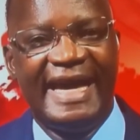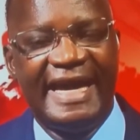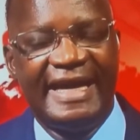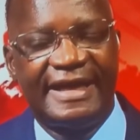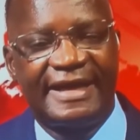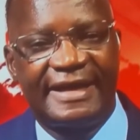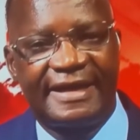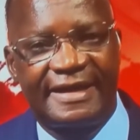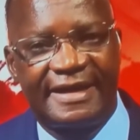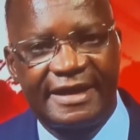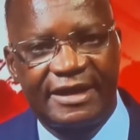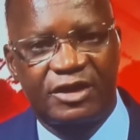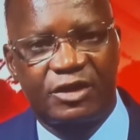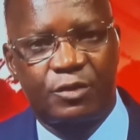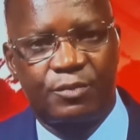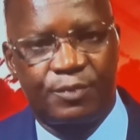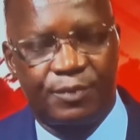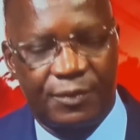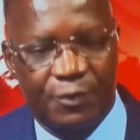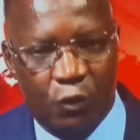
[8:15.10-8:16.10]
And
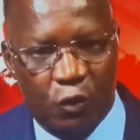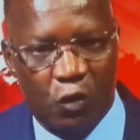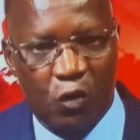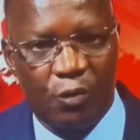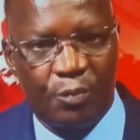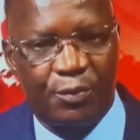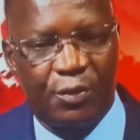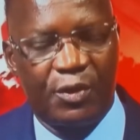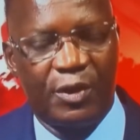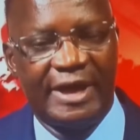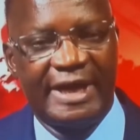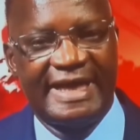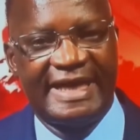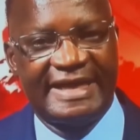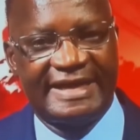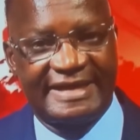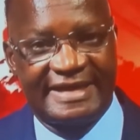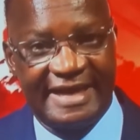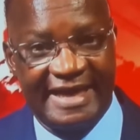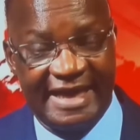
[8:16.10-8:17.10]
this group
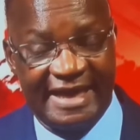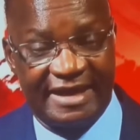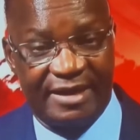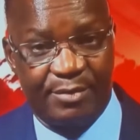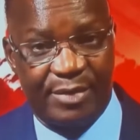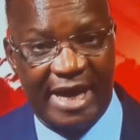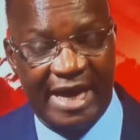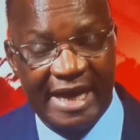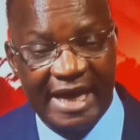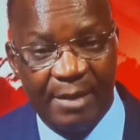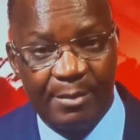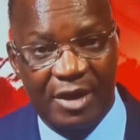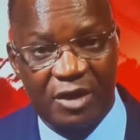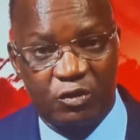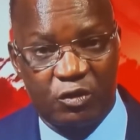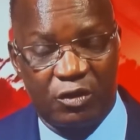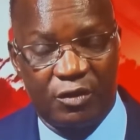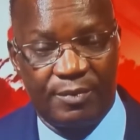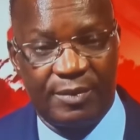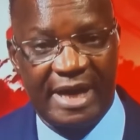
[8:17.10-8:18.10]
is led by
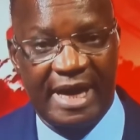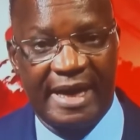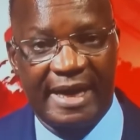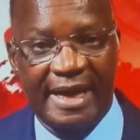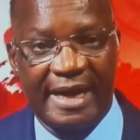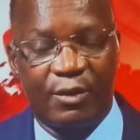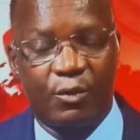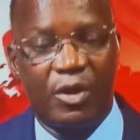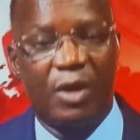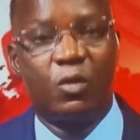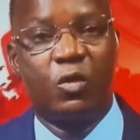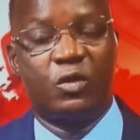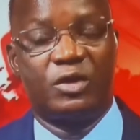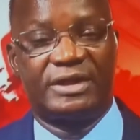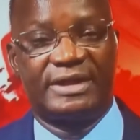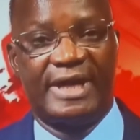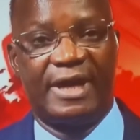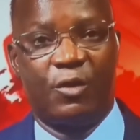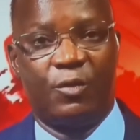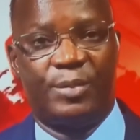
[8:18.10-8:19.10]
Emmerson Mnangagwa, who
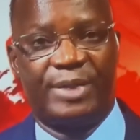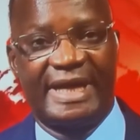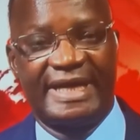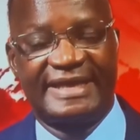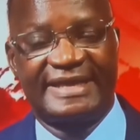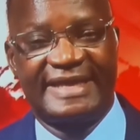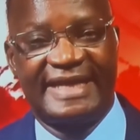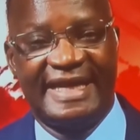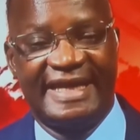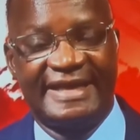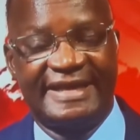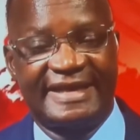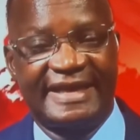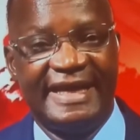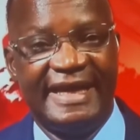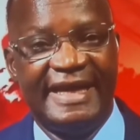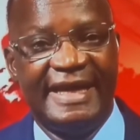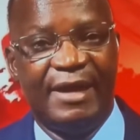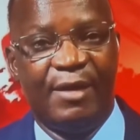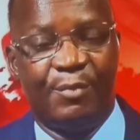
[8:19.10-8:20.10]
is now president.
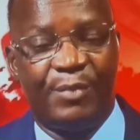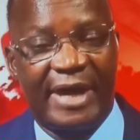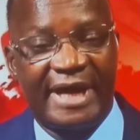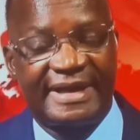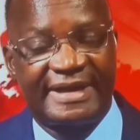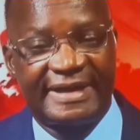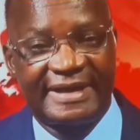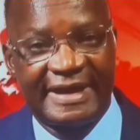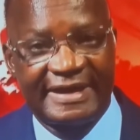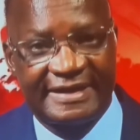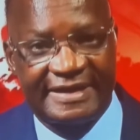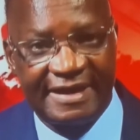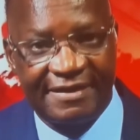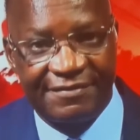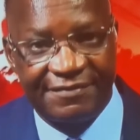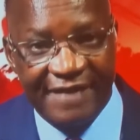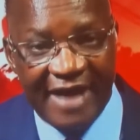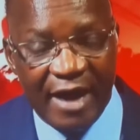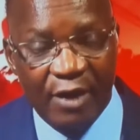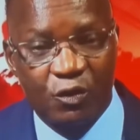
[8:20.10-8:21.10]
But
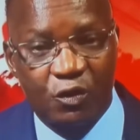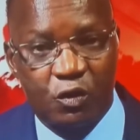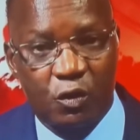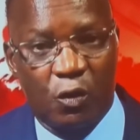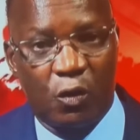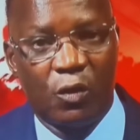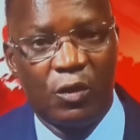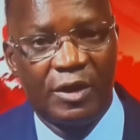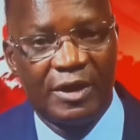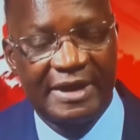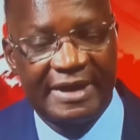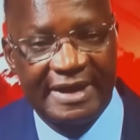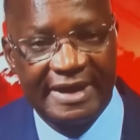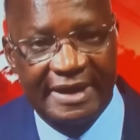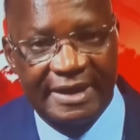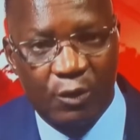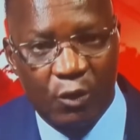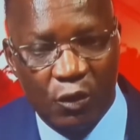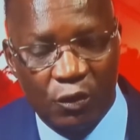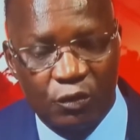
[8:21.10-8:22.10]
de facto,
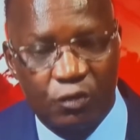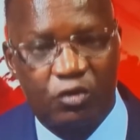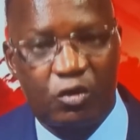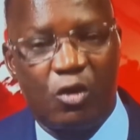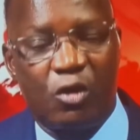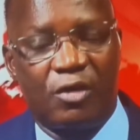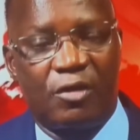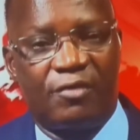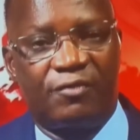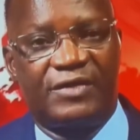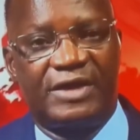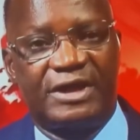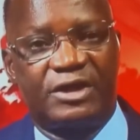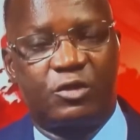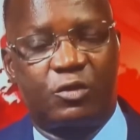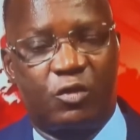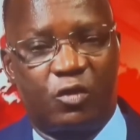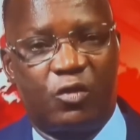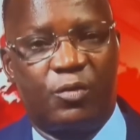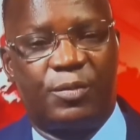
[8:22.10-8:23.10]
the control of
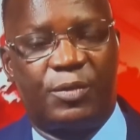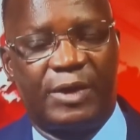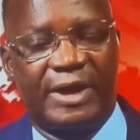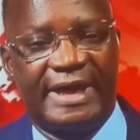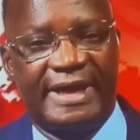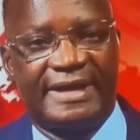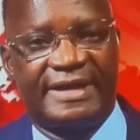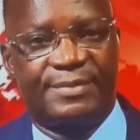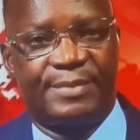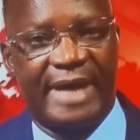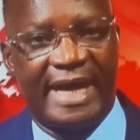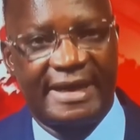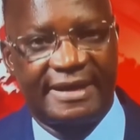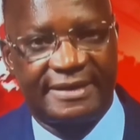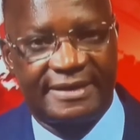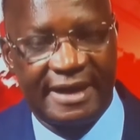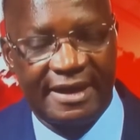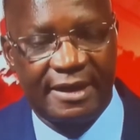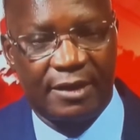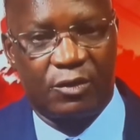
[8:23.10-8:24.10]
this group is by
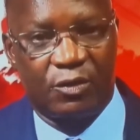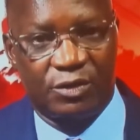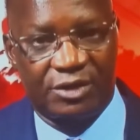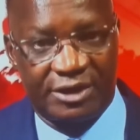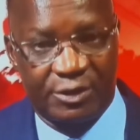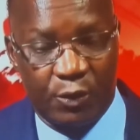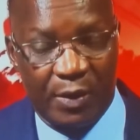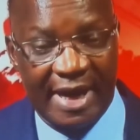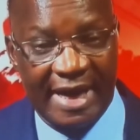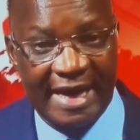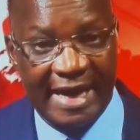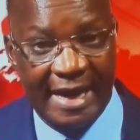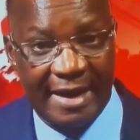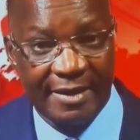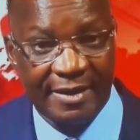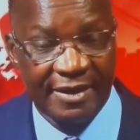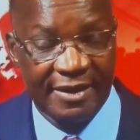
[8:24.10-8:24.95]
General Chiwenga,